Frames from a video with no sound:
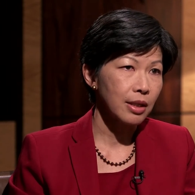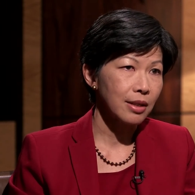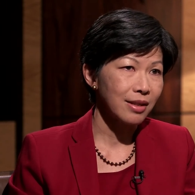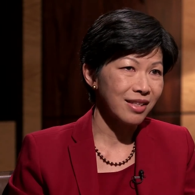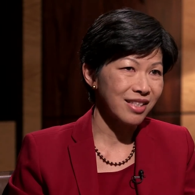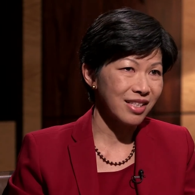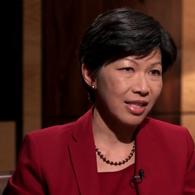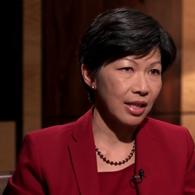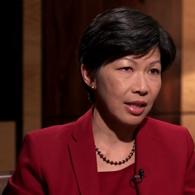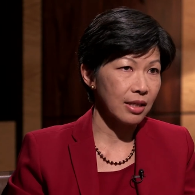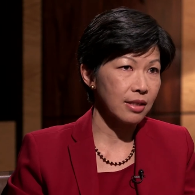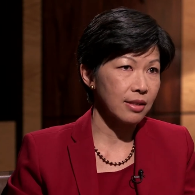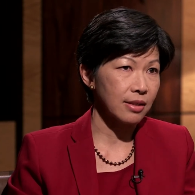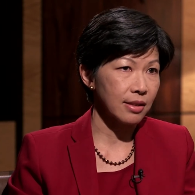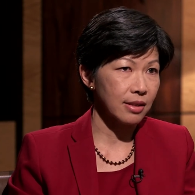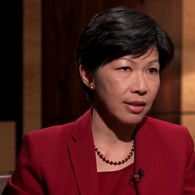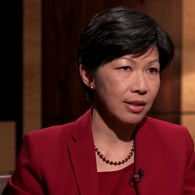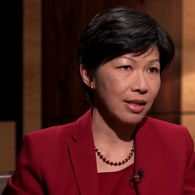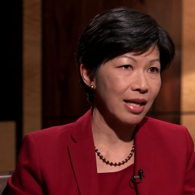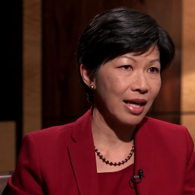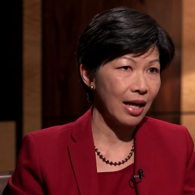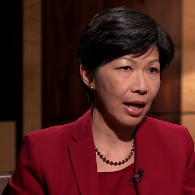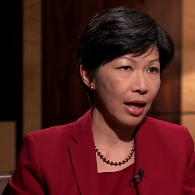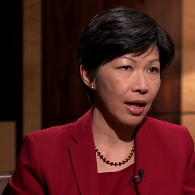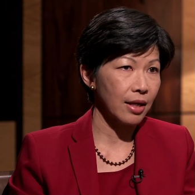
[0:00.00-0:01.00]
this
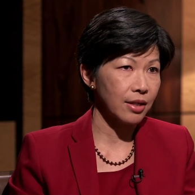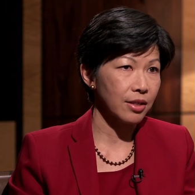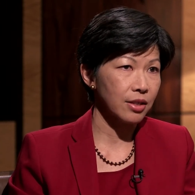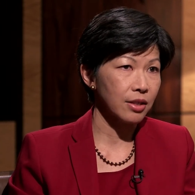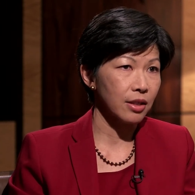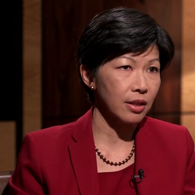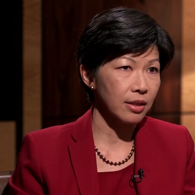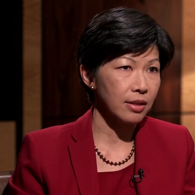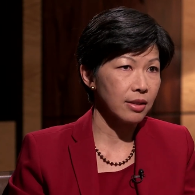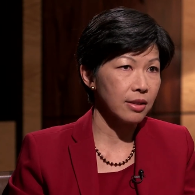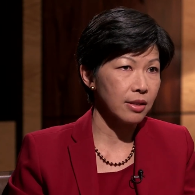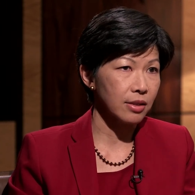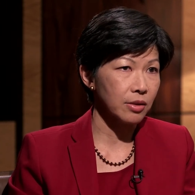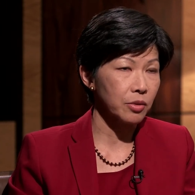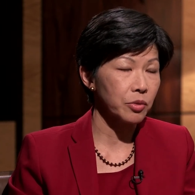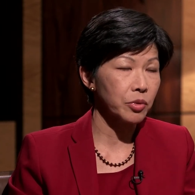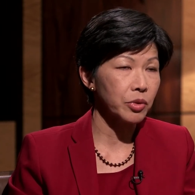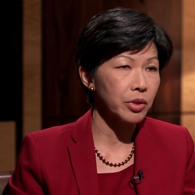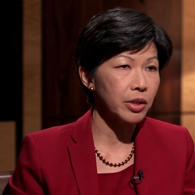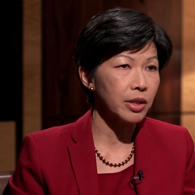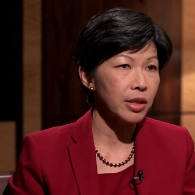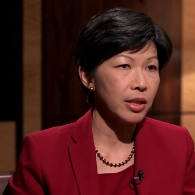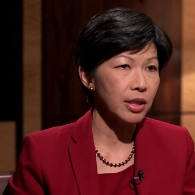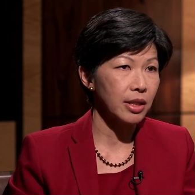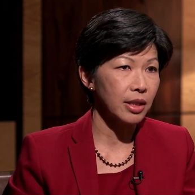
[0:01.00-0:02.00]
excess cash and excess
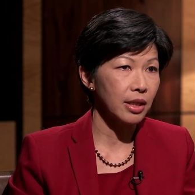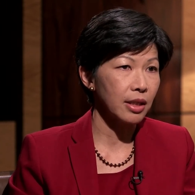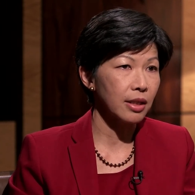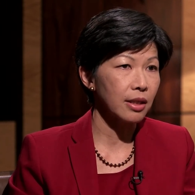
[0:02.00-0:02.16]
liquidity,